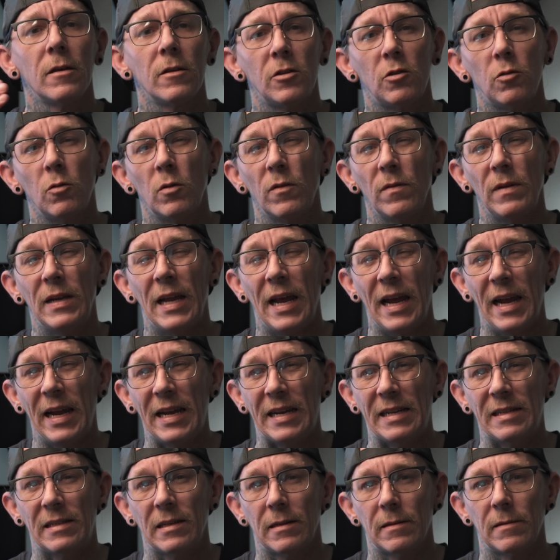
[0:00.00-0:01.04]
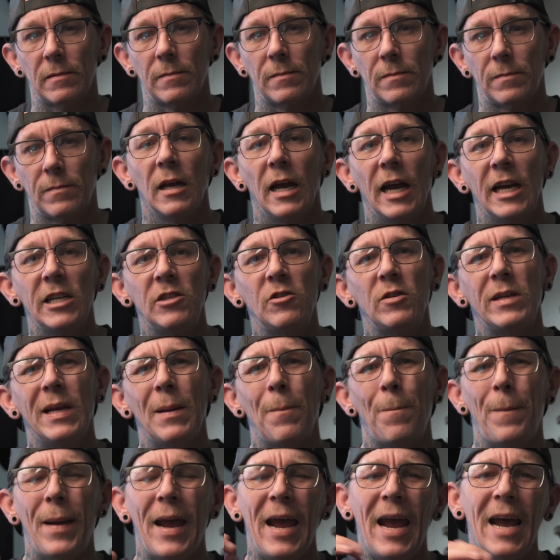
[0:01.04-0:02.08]
to an 8. As you
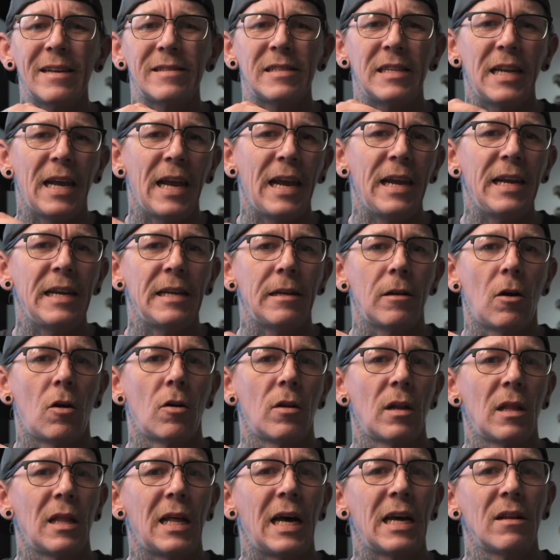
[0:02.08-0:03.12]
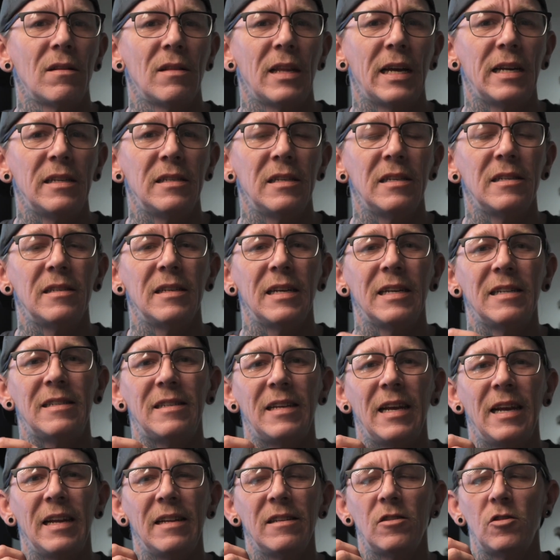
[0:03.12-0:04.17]
get past 8 on a lot of lenses, it
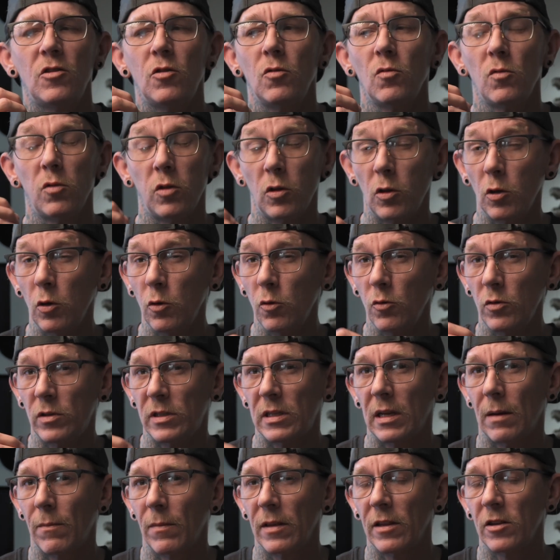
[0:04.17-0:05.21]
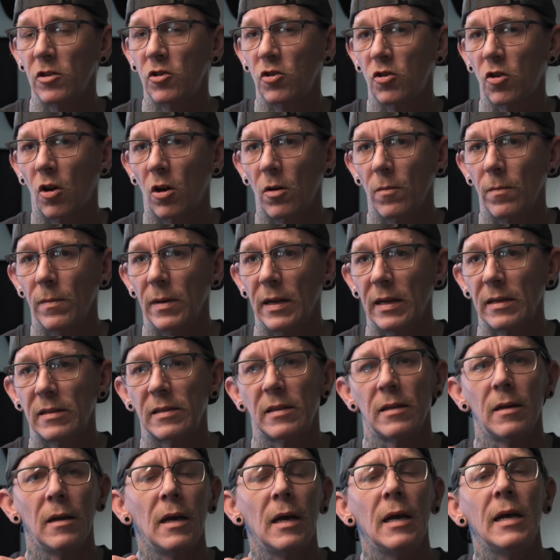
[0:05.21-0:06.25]
tends to lose some of the
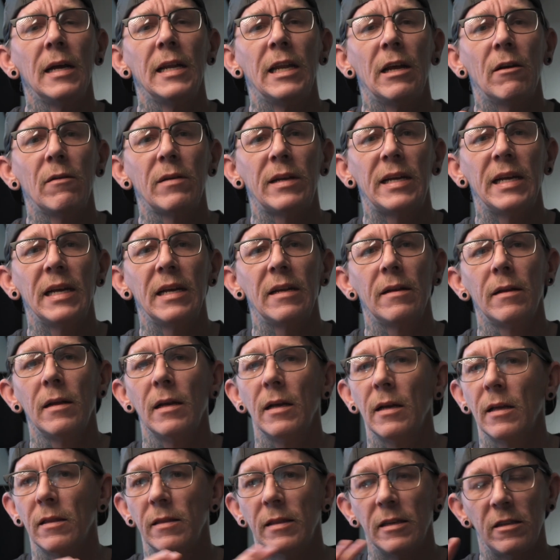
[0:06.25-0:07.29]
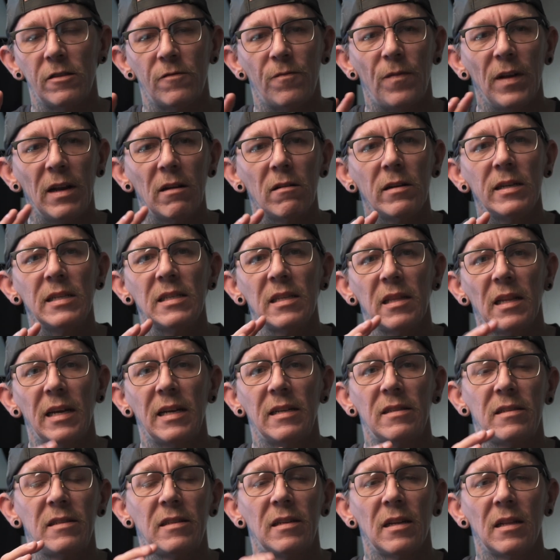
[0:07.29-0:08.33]
sharpness. Now again, this varies
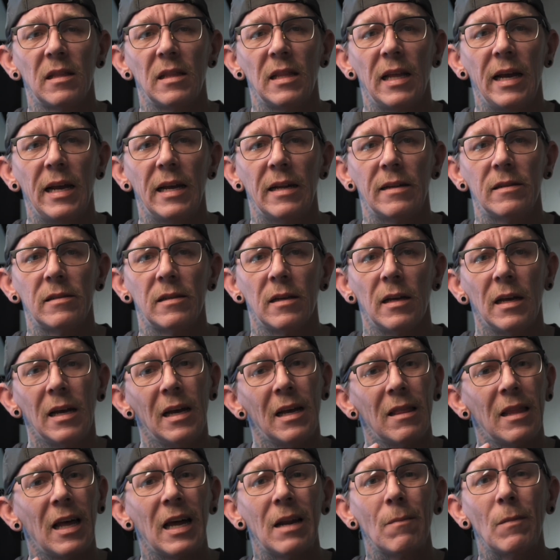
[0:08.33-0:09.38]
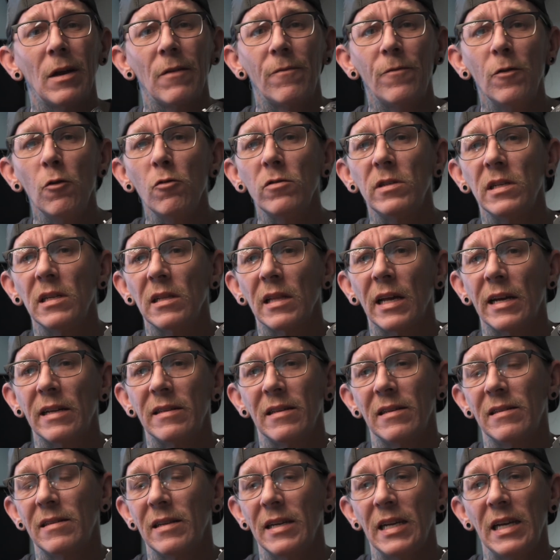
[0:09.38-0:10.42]
lens to lens. A lot of my Fuji
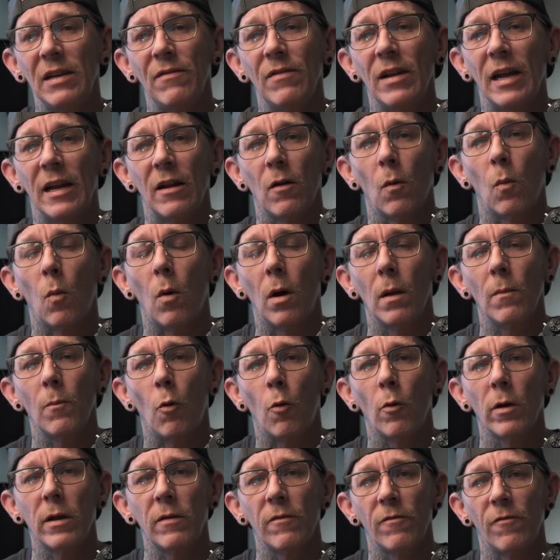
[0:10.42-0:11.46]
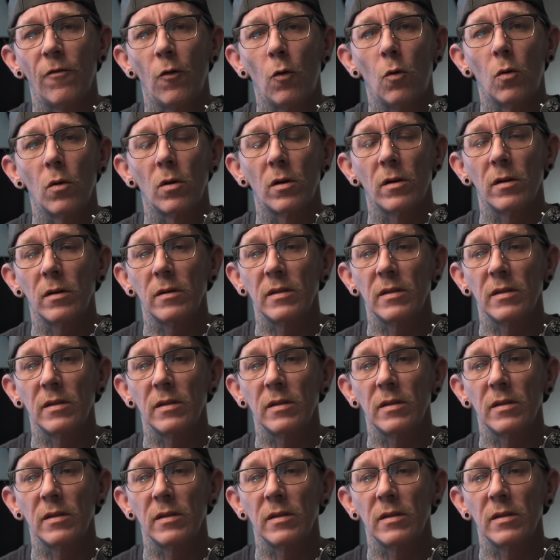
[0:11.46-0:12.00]
lenses, even at a 1.4,